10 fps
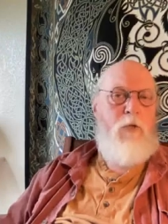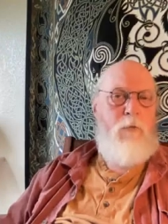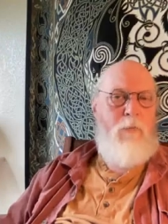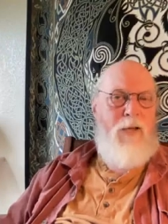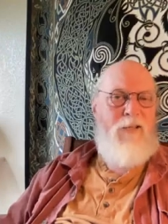to
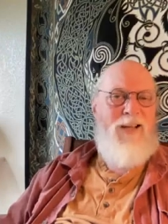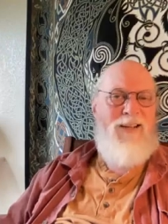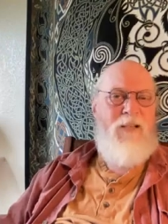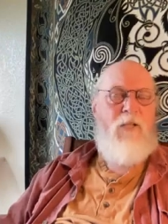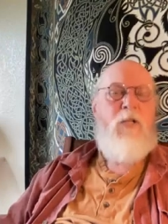
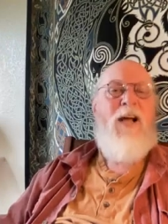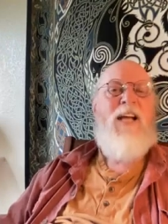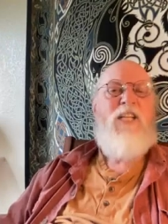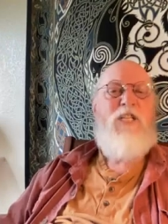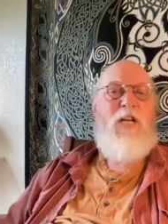maintain this,
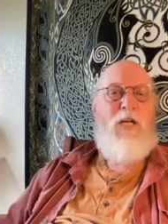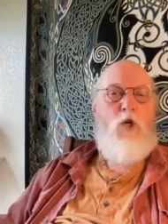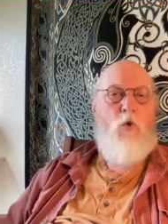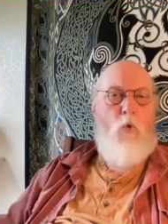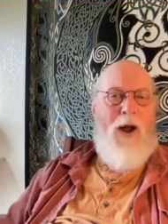
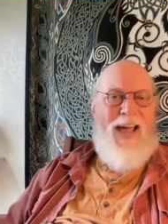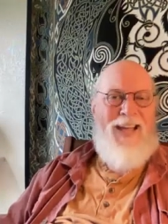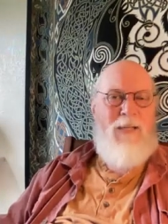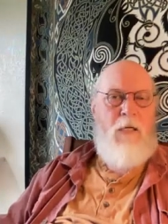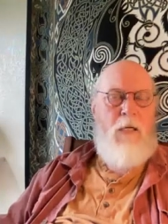
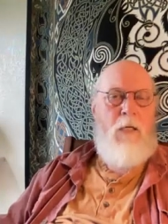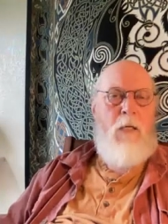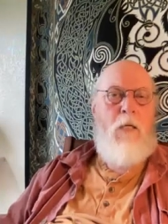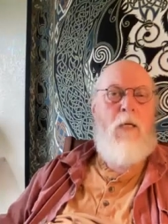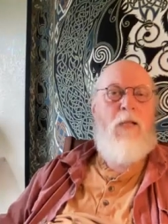degrade
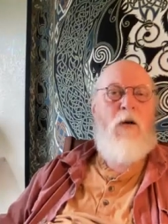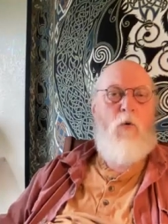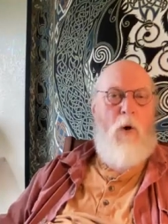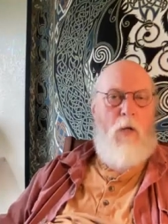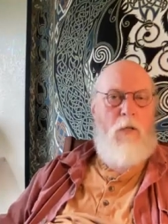the
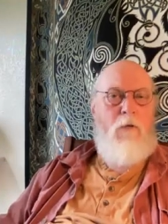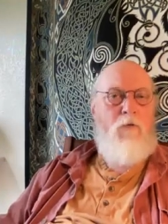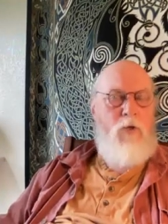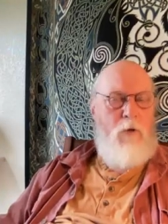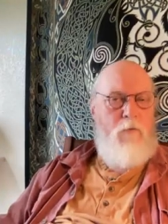quality of
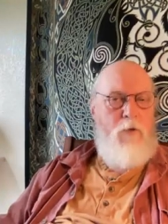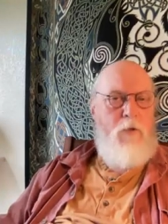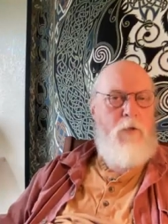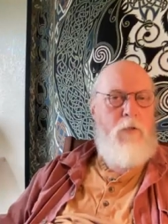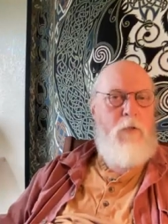
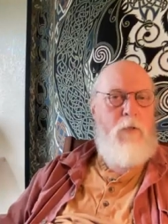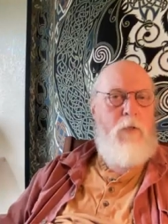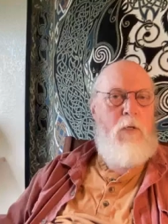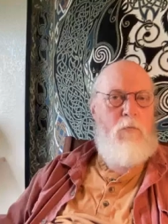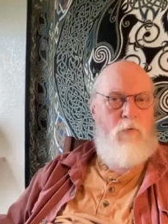services
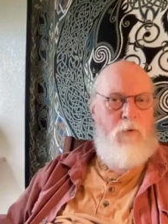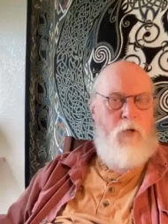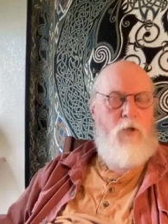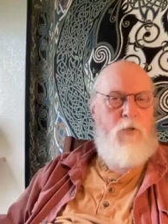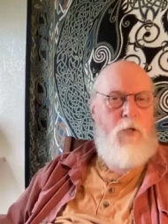in
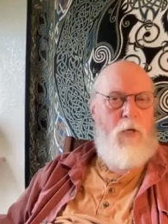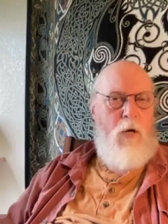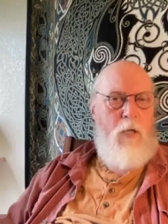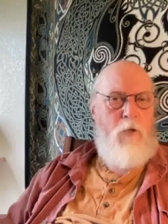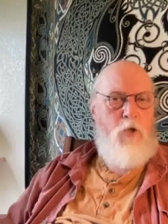professional
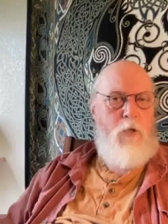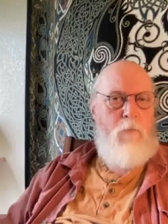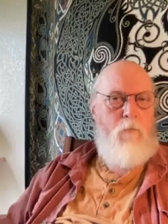psychology